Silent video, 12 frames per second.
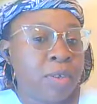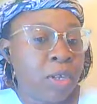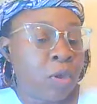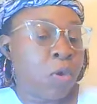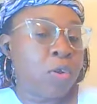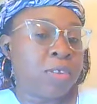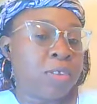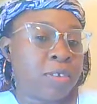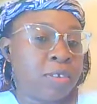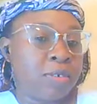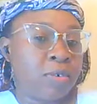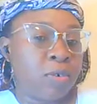a lot,
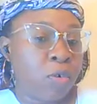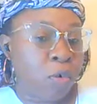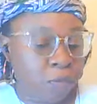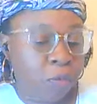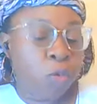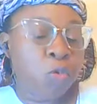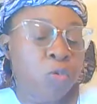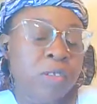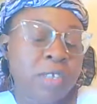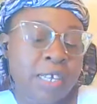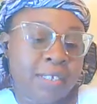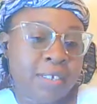of goal
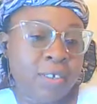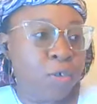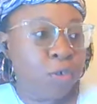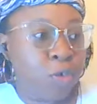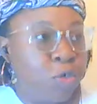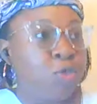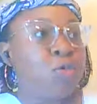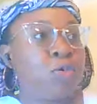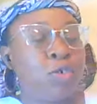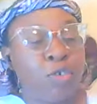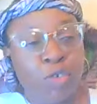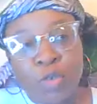setting? You do
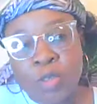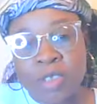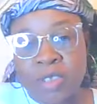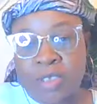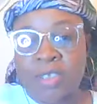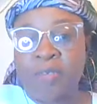use this